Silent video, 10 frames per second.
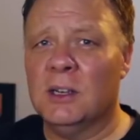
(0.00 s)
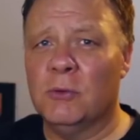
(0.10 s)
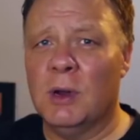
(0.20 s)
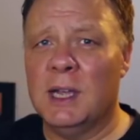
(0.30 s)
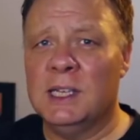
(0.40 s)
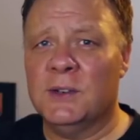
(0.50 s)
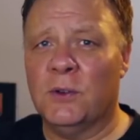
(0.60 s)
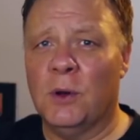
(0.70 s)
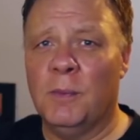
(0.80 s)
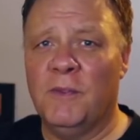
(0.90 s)
can range
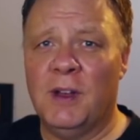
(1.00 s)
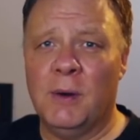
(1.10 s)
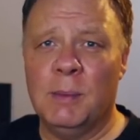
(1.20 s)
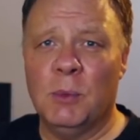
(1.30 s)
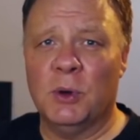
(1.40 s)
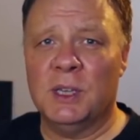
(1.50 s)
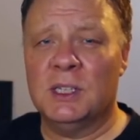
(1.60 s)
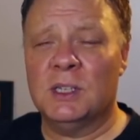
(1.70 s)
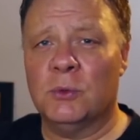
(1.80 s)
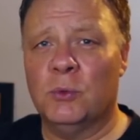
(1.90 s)
from very
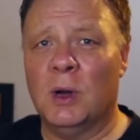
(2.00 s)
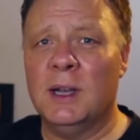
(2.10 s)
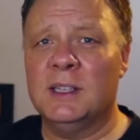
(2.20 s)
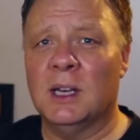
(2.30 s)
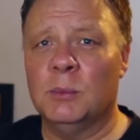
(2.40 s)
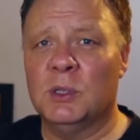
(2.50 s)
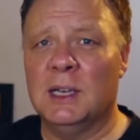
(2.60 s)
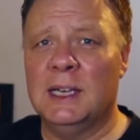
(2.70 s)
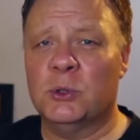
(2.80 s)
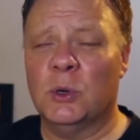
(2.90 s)
modest right up to
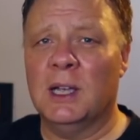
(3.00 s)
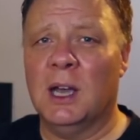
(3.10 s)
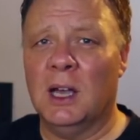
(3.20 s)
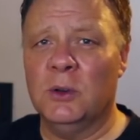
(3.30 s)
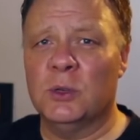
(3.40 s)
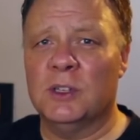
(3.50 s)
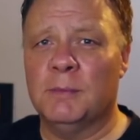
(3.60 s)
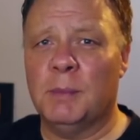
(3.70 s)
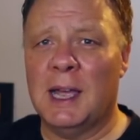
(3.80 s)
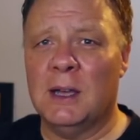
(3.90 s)
literally hundreds
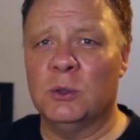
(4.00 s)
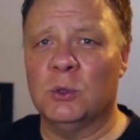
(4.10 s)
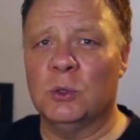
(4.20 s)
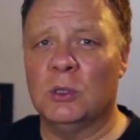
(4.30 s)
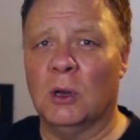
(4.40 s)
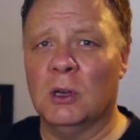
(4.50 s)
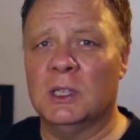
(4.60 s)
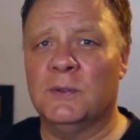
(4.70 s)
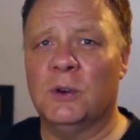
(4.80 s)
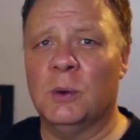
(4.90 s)
of pounds or dollars
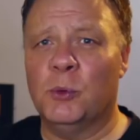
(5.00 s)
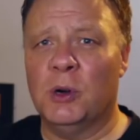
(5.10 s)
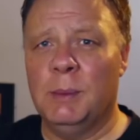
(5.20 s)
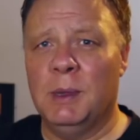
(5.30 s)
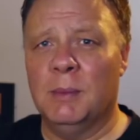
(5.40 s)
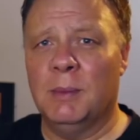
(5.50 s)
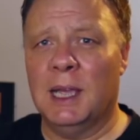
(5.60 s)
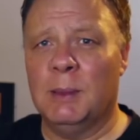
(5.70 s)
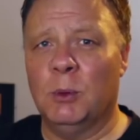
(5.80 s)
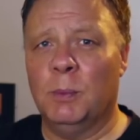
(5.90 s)
for a premium
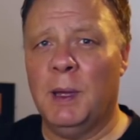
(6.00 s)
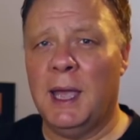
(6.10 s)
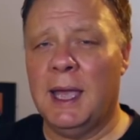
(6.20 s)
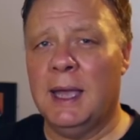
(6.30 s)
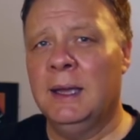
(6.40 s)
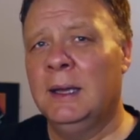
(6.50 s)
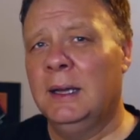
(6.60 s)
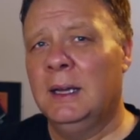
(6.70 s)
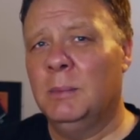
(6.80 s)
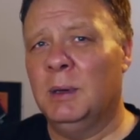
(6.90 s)
labelled pair.
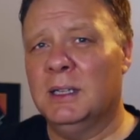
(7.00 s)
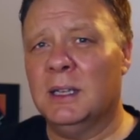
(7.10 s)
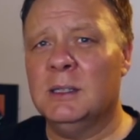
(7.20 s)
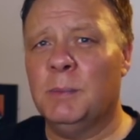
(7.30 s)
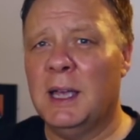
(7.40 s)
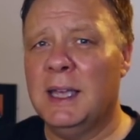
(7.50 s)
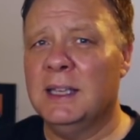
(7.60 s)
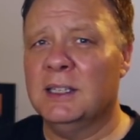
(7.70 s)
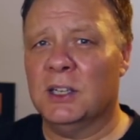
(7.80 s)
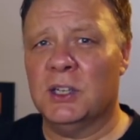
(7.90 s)
But does
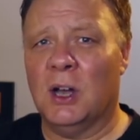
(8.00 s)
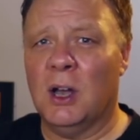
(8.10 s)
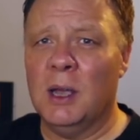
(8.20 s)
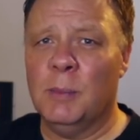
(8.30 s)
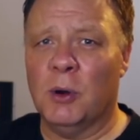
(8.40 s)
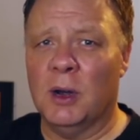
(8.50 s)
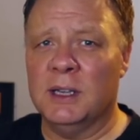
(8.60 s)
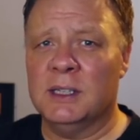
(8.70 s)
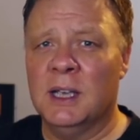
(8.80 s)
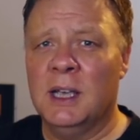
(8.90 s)
paying such a high
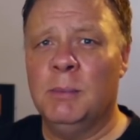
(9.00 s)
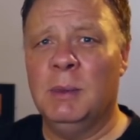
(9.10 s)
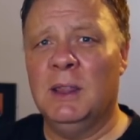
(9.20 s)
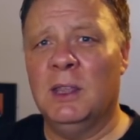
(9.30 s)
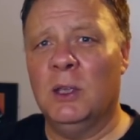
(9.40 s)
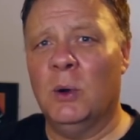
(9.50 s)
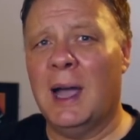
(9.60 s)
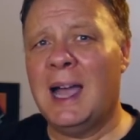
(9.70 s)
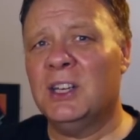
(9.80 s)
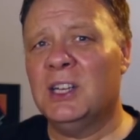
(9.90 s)
price mean that you're
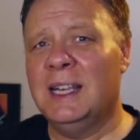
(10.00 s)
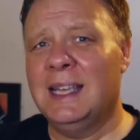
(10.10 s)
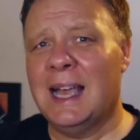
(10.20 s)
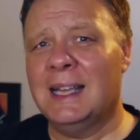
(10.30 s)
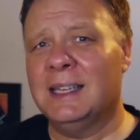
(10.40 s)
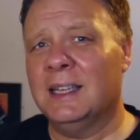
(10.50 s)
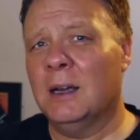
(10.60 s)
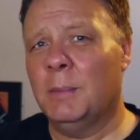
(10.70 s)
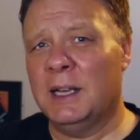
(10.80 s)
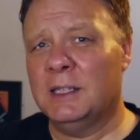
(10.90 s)
actually getting
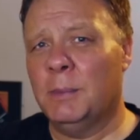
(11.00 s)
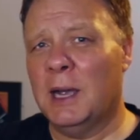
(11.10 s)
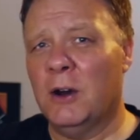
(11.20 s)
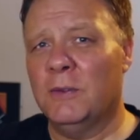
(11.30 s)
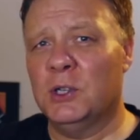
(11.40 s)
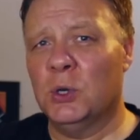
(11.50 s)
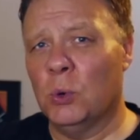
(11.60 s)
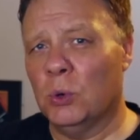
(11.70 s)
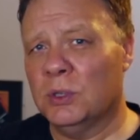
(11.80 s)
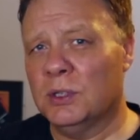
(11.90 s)
a better pair of
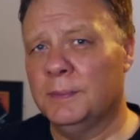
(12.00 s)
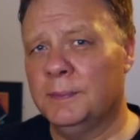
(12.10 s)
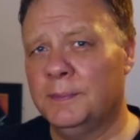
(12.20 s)
shorts?